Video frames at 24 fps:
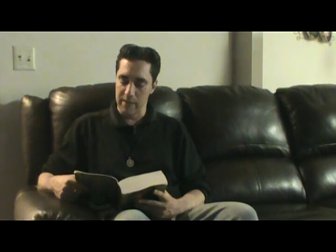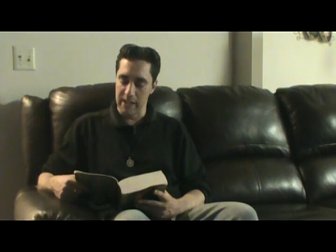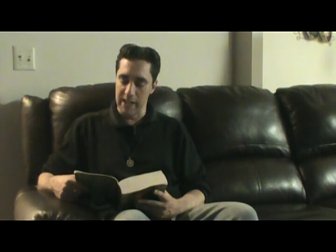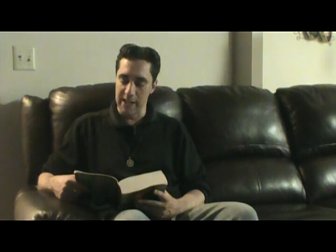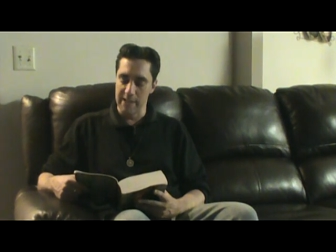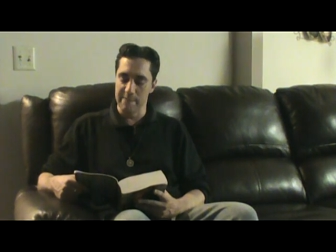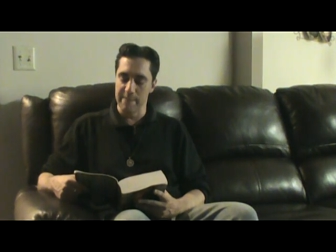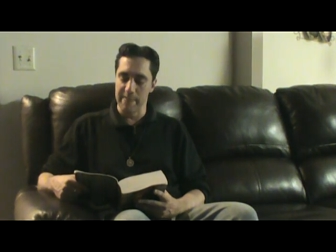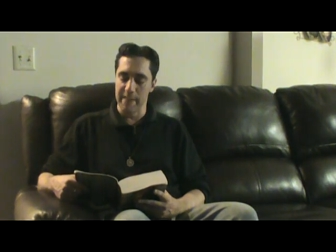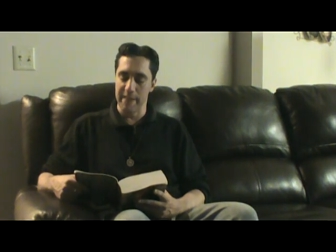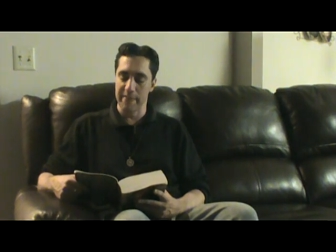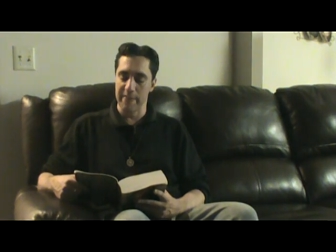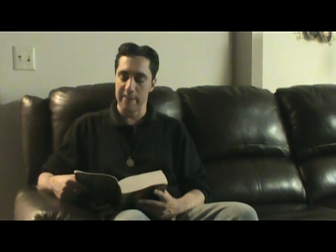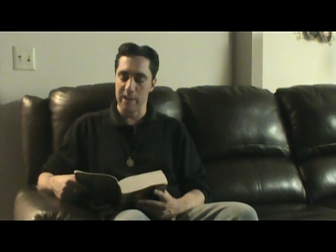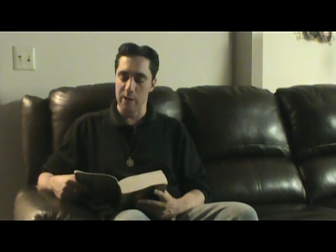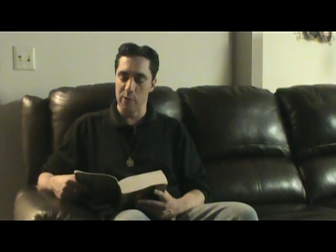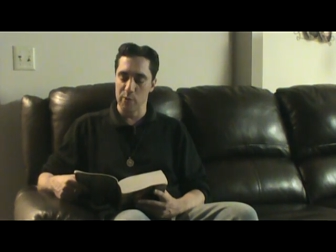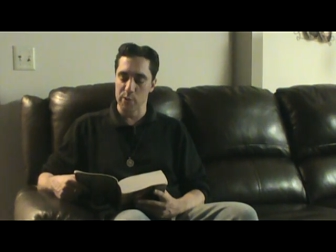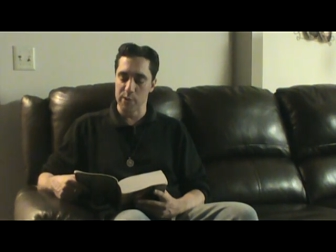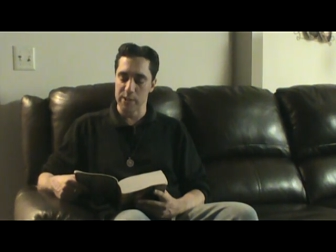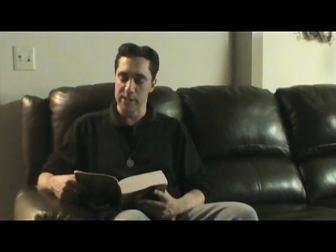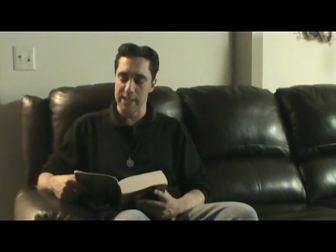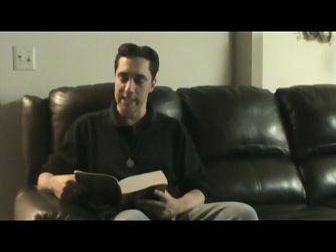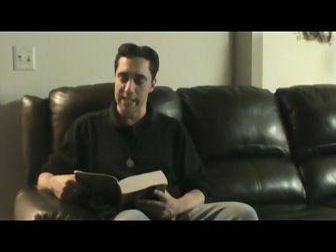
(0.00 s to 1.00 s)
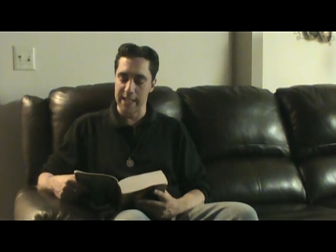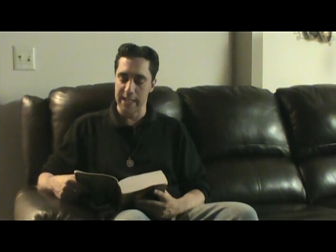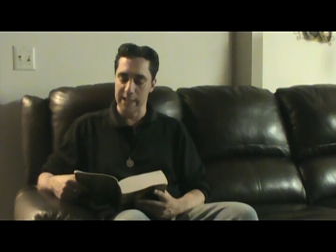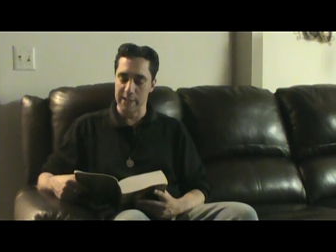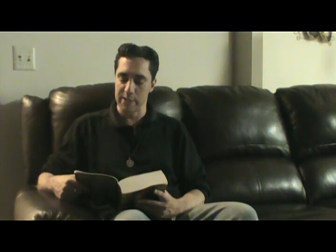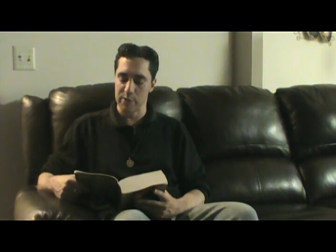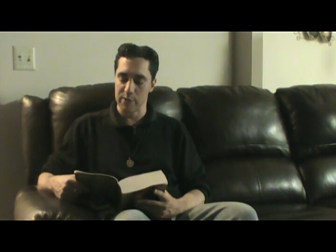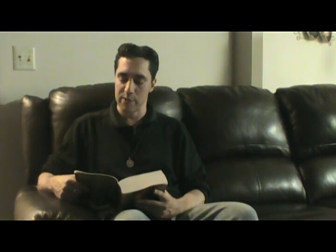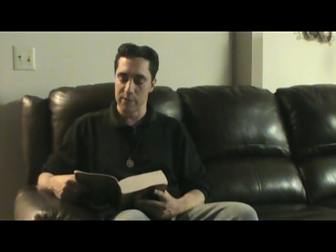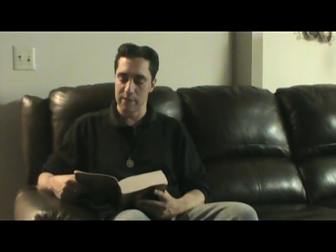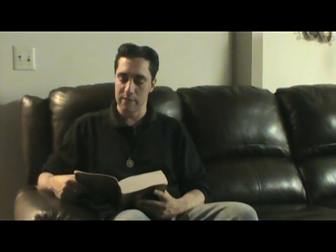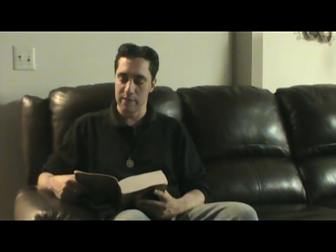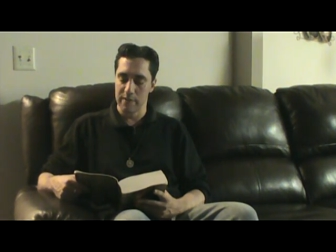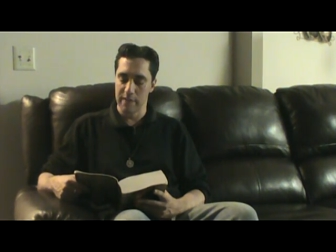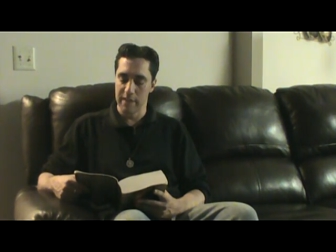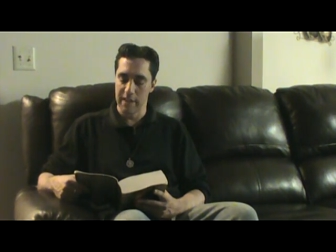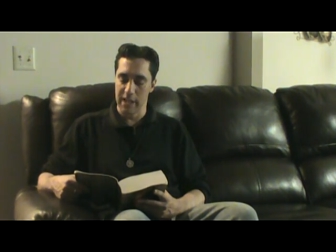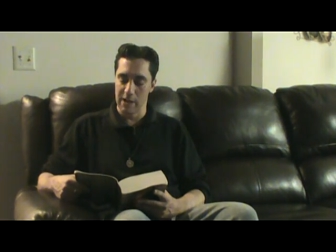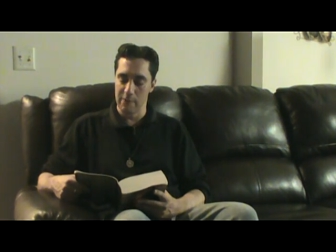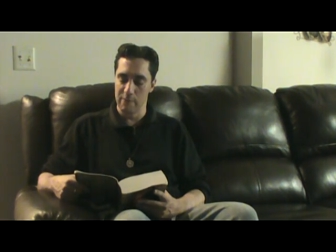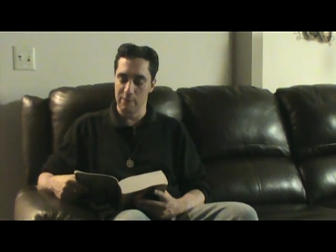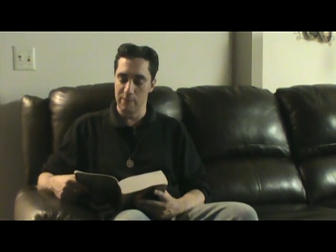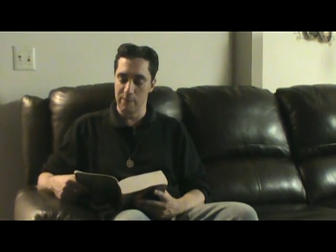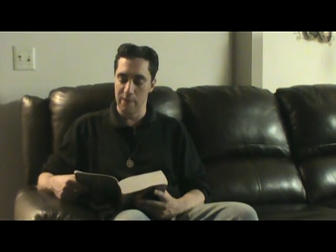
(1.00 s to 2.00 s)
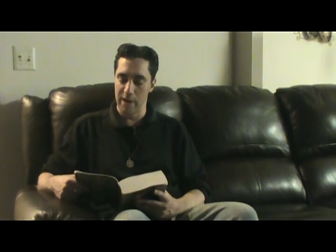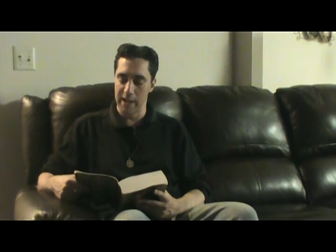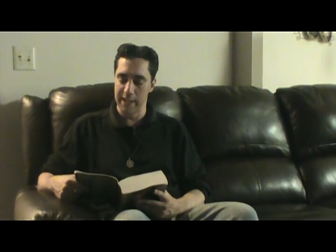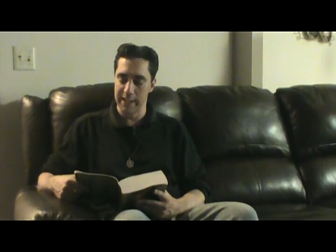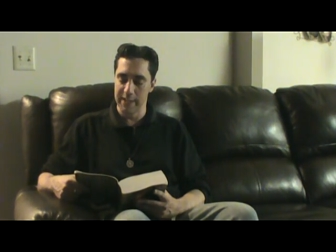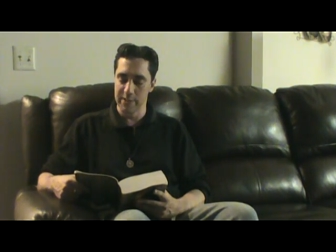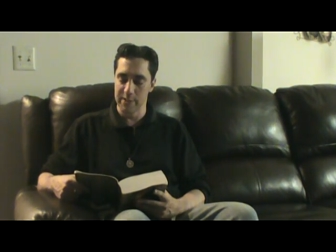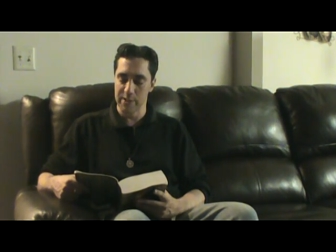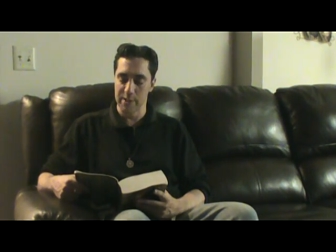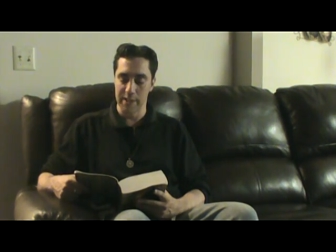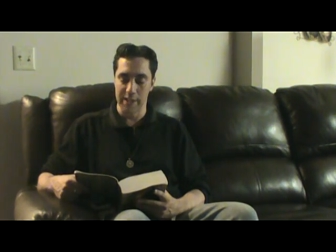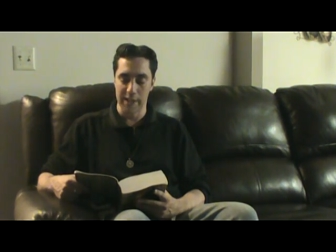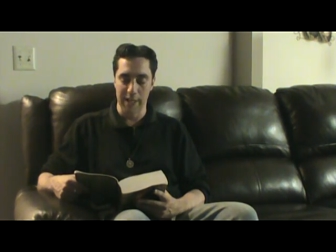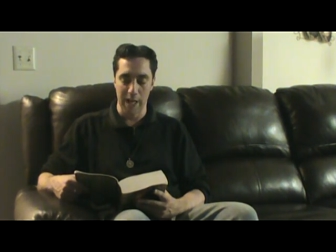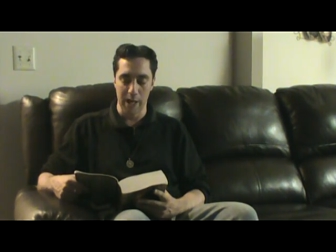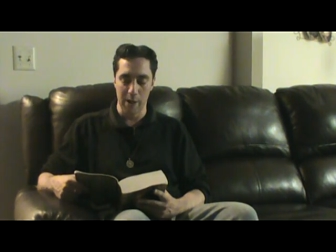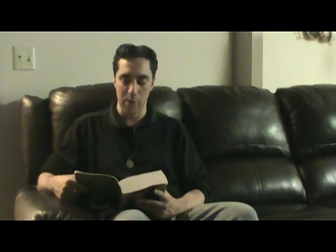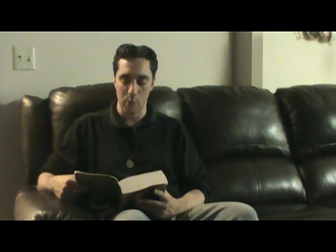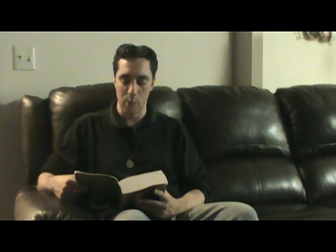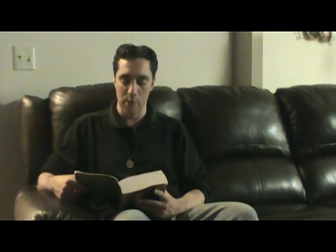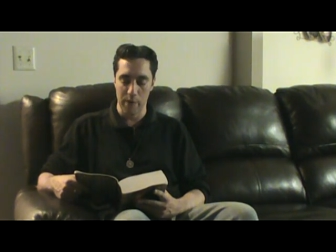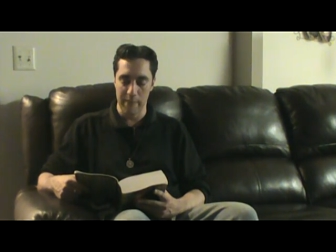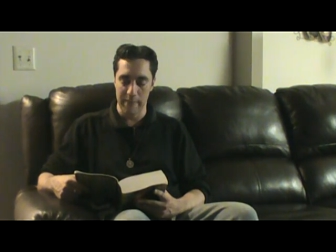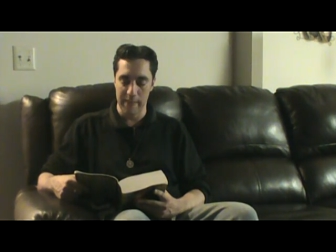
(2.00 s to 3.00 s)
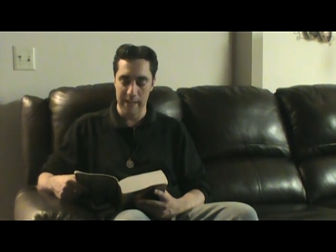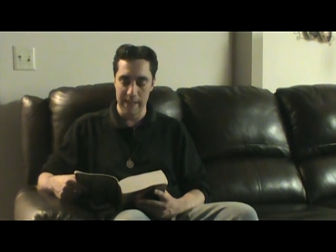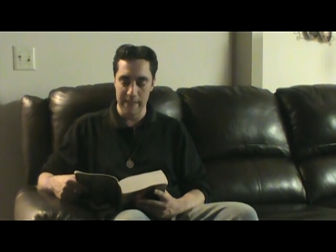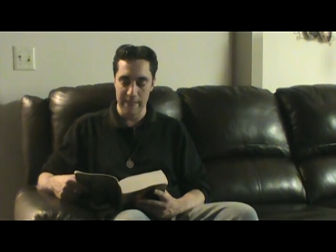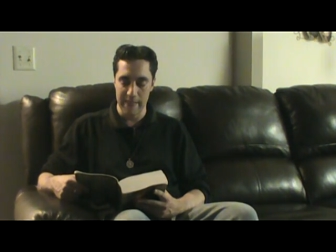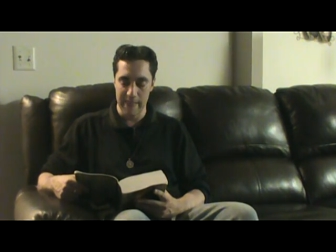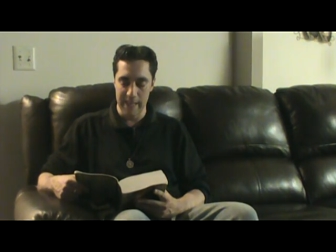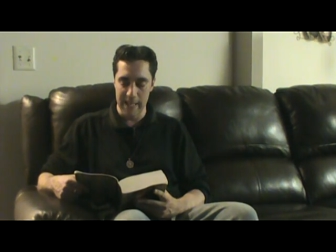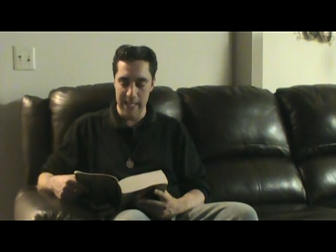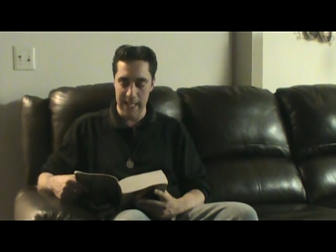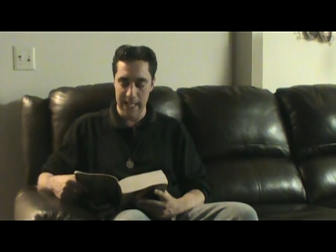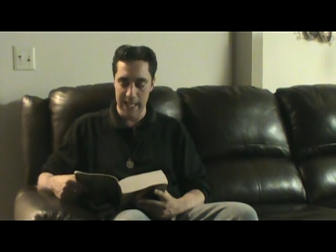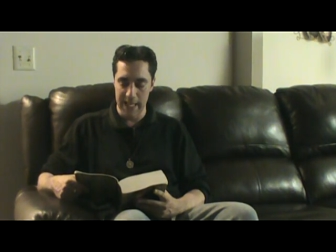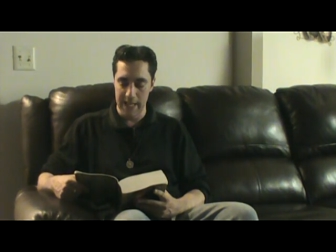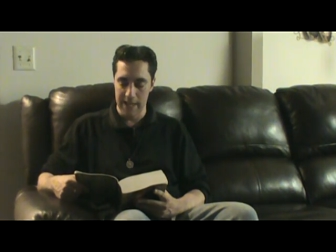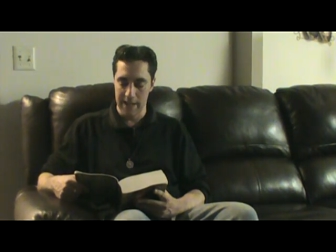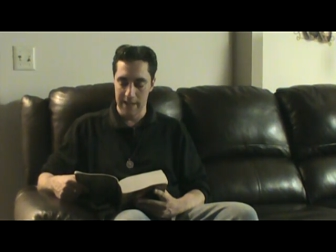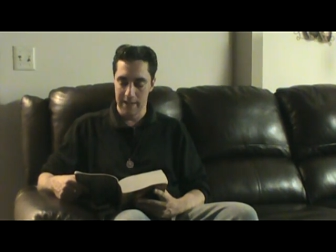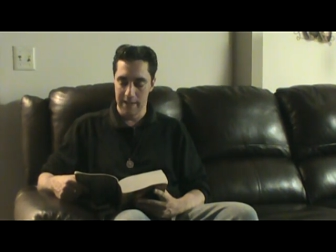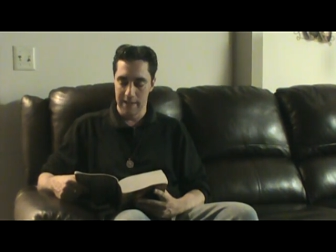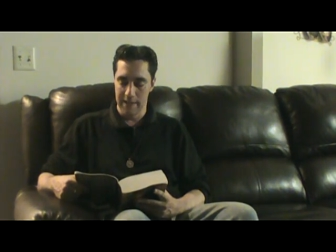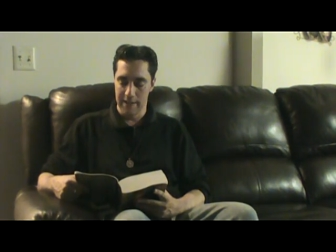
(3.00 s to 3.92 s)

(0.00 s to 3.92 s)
If that thou seekest, thou findest not within thee,